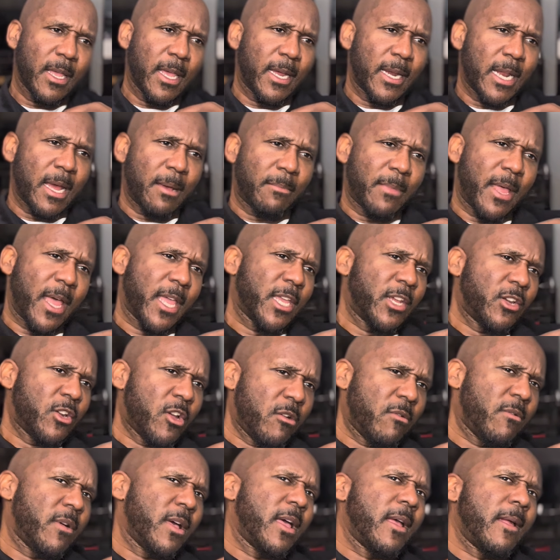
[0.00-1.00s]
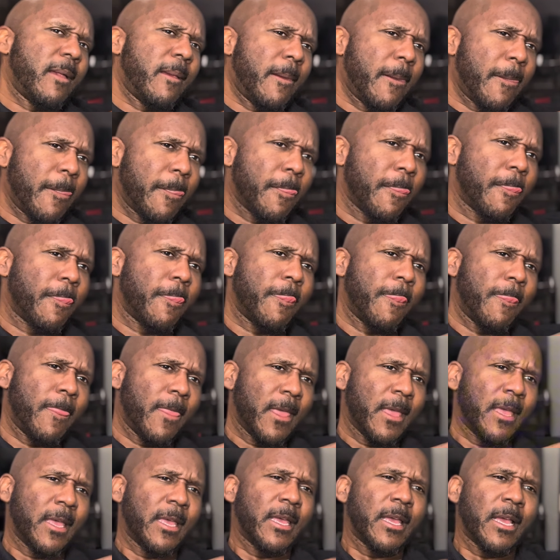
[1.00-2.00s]
And I'm like, you know what?
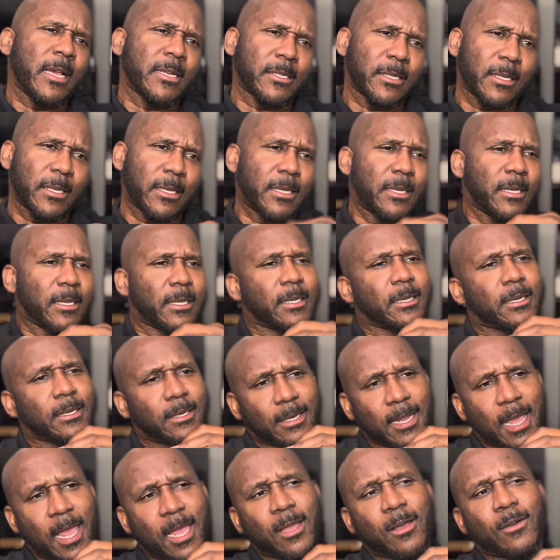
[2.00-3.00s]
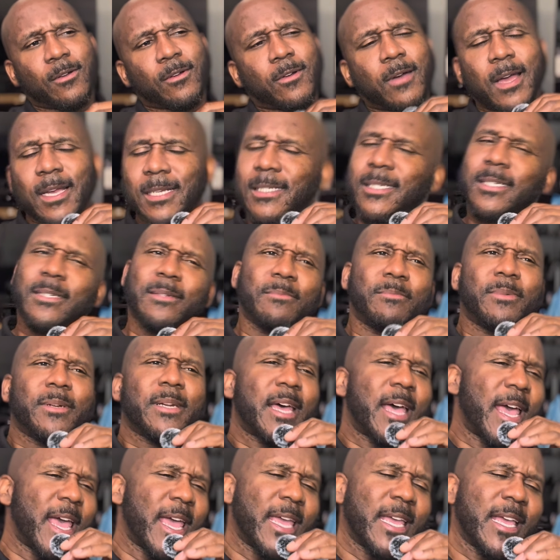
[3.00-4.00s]
It's a good dang on question, but
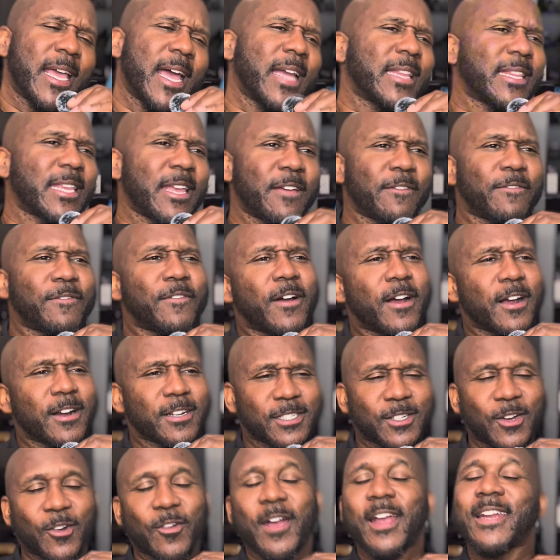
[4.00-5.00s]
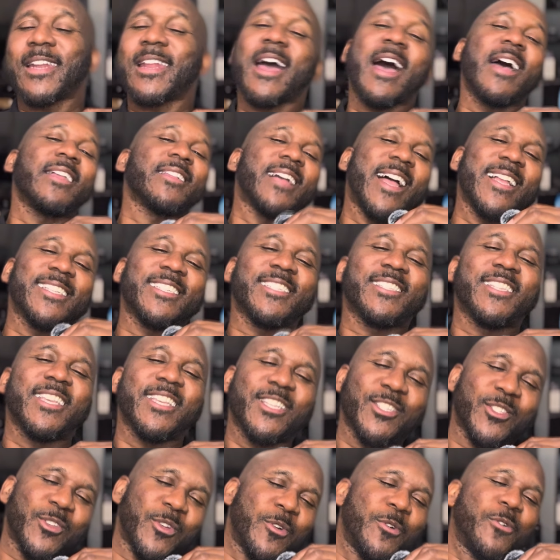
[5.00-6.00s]
I ain't got that far. So right now, I just think
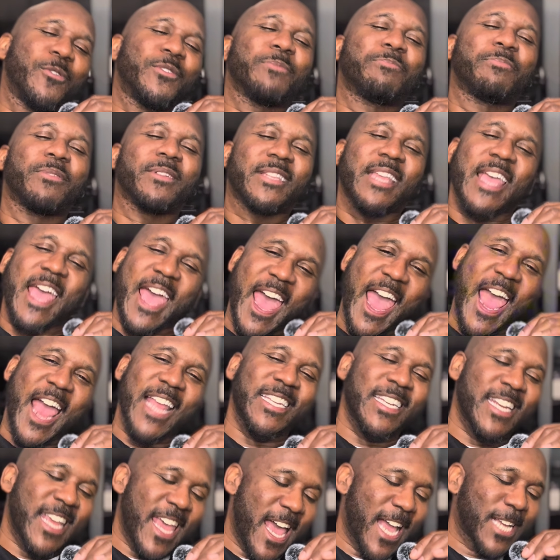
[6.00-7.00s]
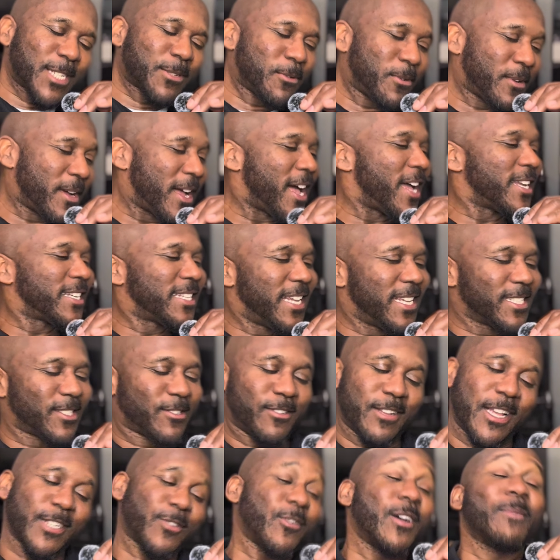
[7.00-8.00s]
it's cool to put the ad in the actual content.
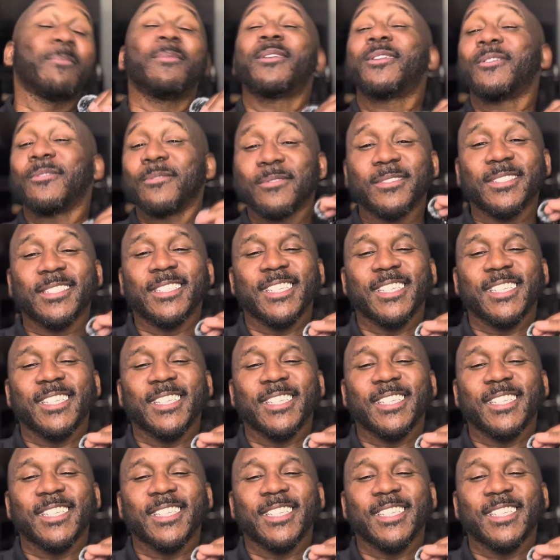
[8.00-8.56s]
So that's what I'm gonna do.